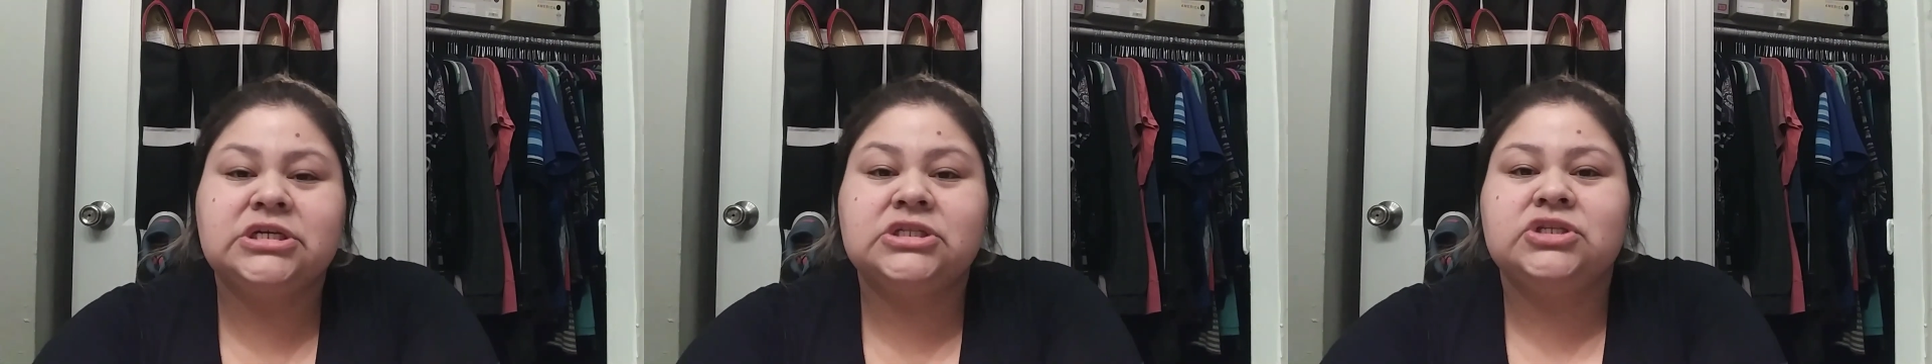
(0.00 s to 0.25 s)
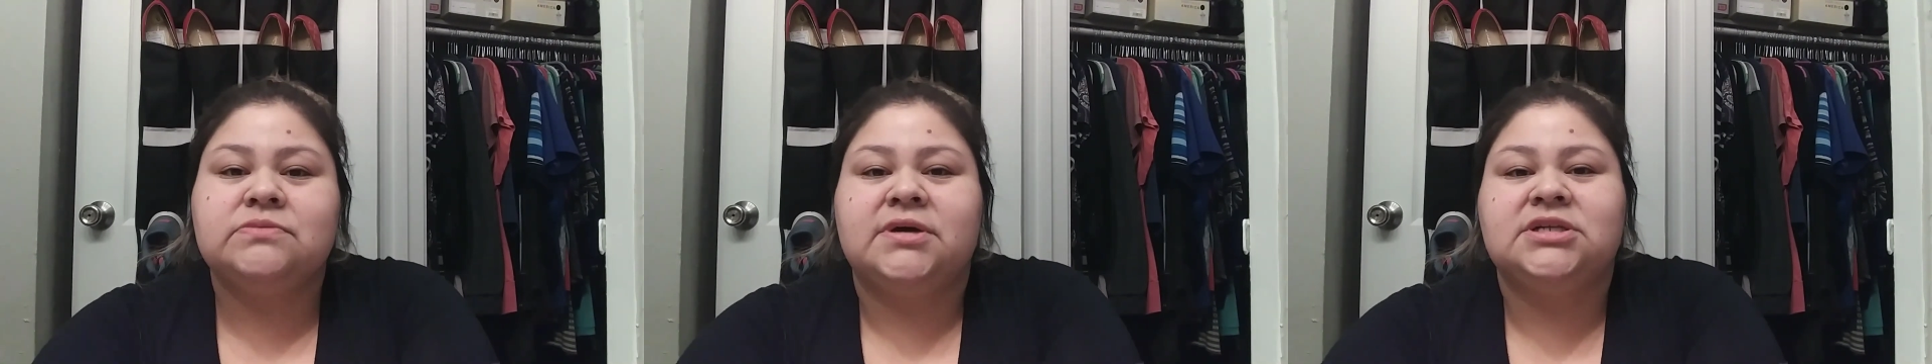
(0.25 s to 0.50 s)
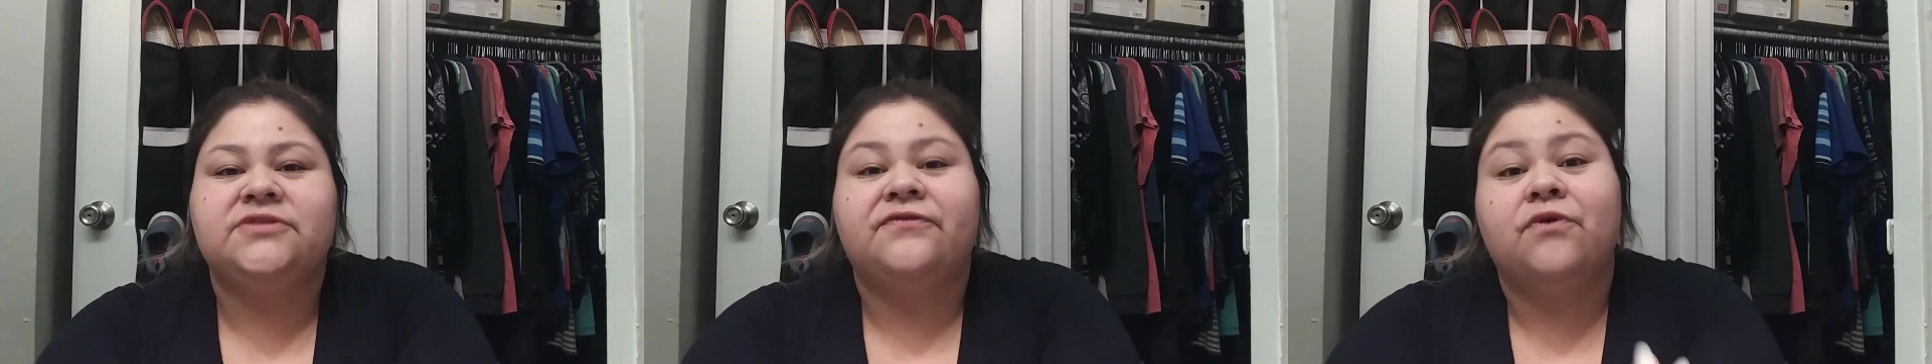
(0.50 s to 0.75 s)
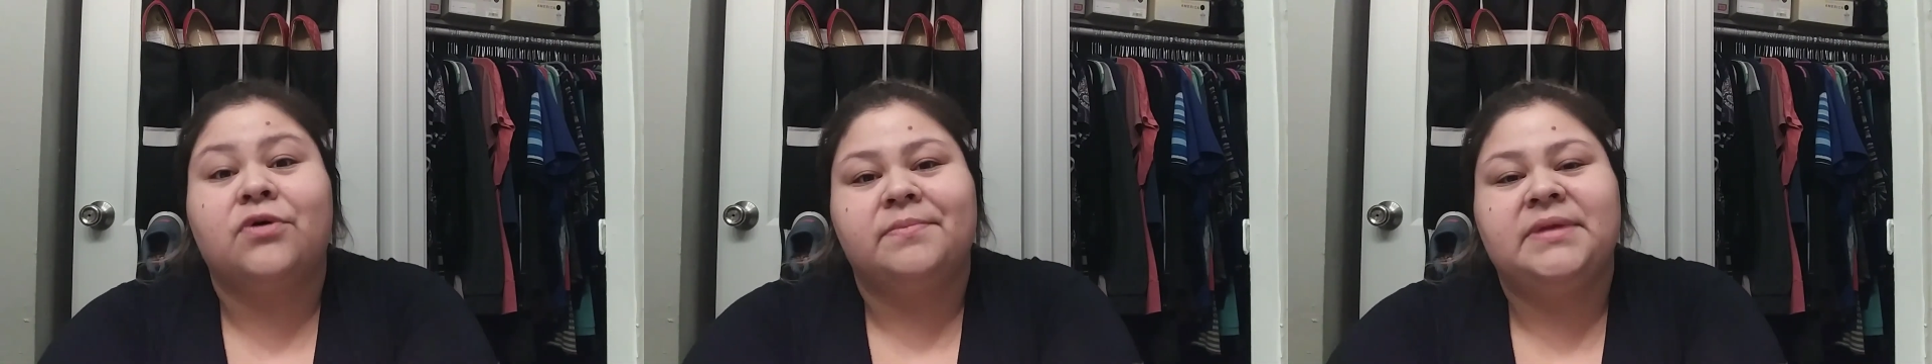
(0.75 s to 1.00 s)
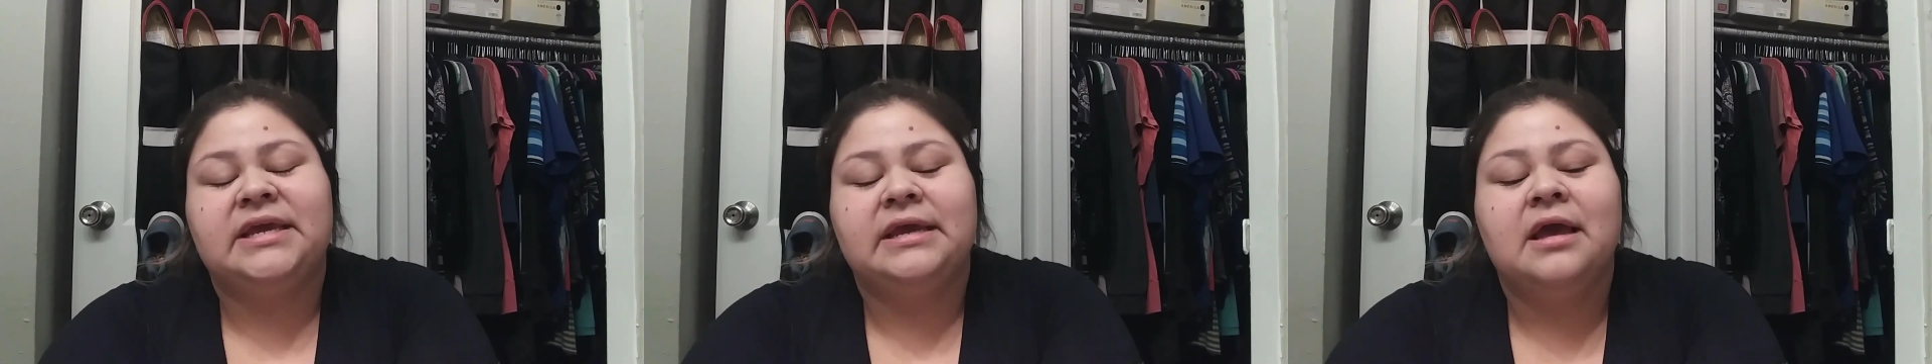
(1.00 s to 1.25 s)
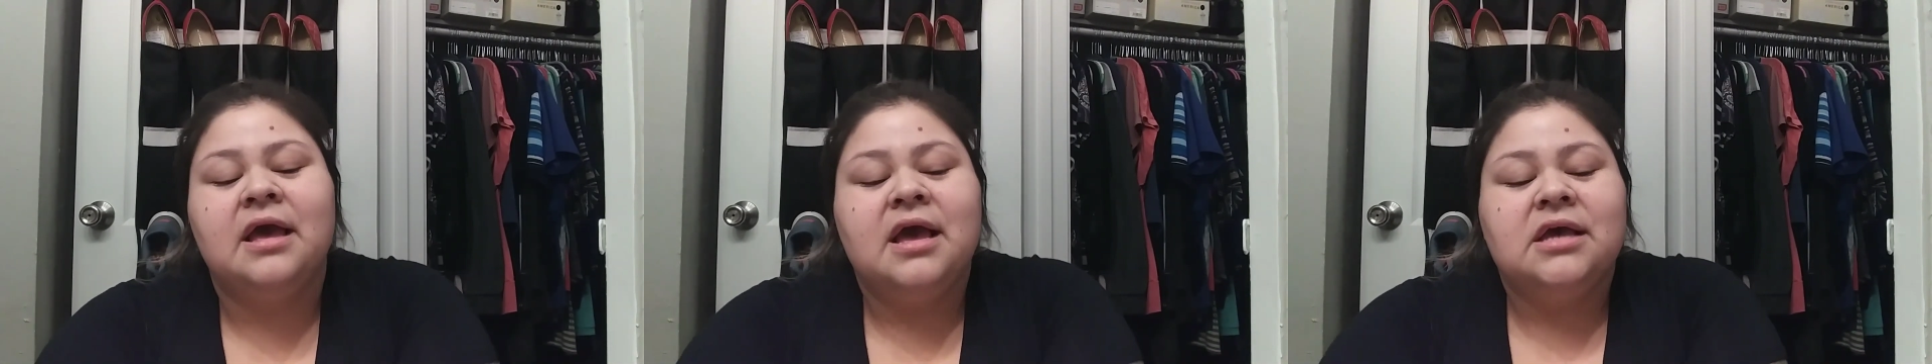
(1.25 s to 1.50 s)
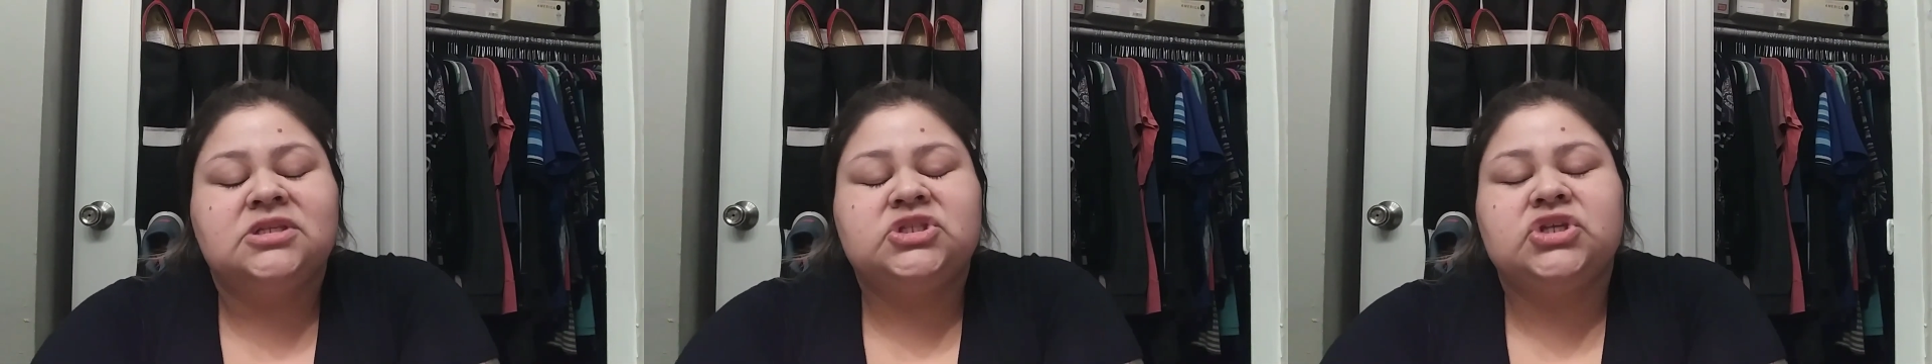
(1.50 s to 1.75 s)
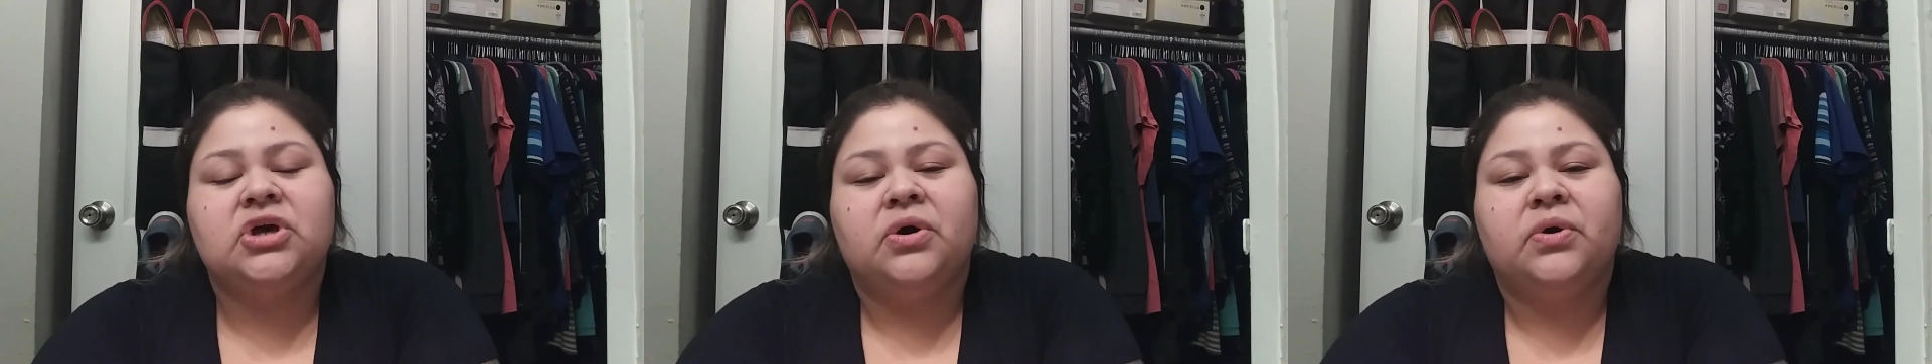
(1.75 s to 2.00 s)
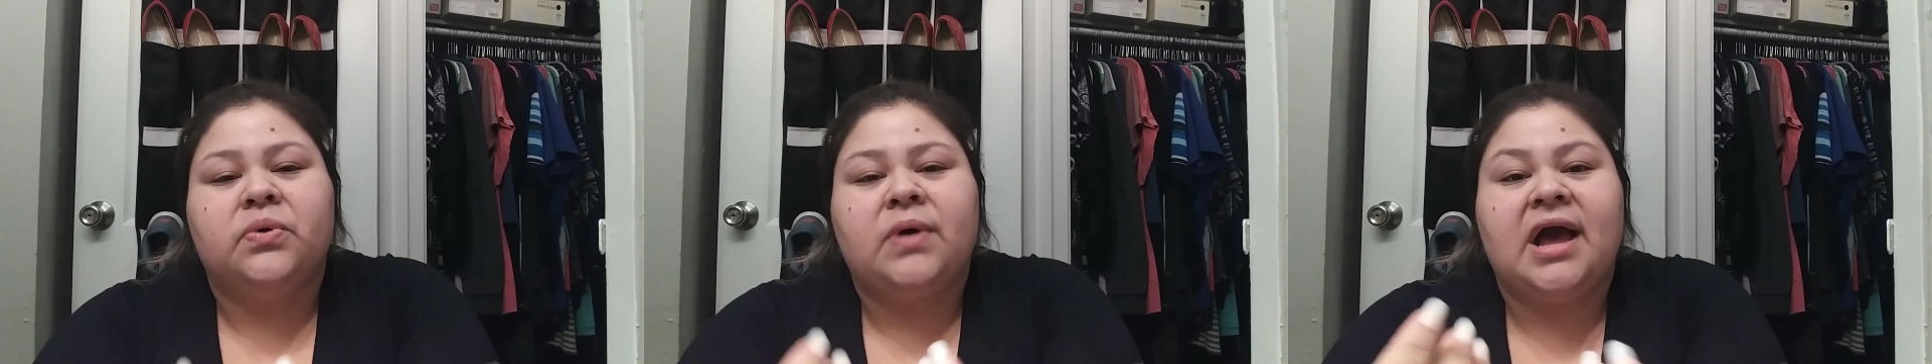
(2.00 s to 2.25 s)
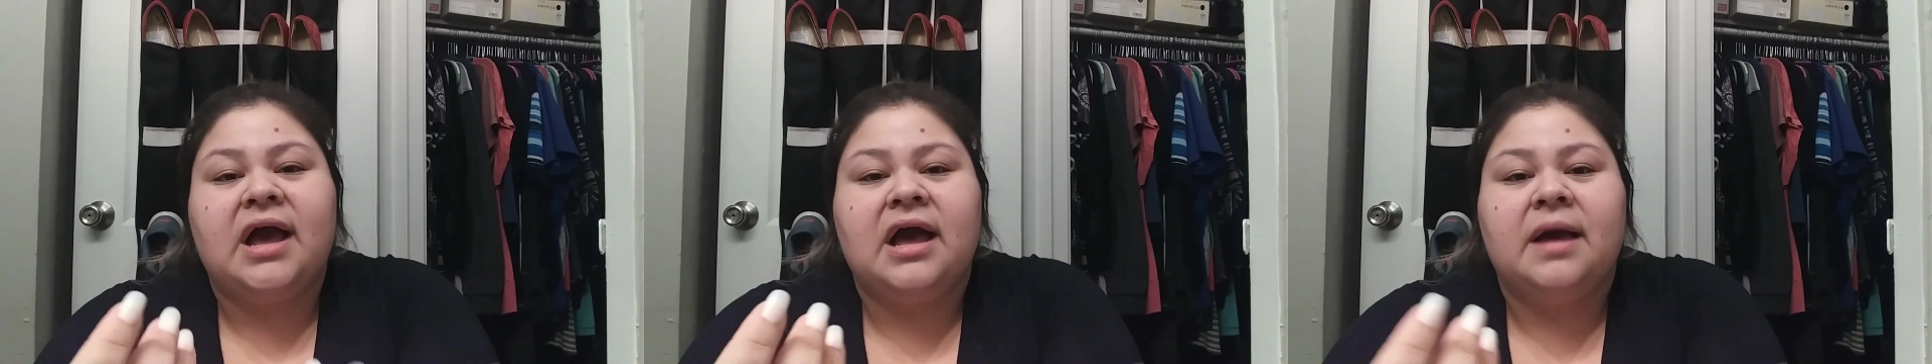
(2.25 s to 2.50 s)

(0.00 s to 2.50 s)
cook too much for me. So